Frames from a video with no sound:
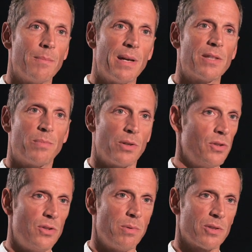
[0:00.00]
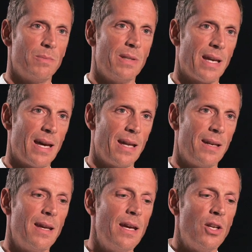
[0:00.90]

best produce you possibly can,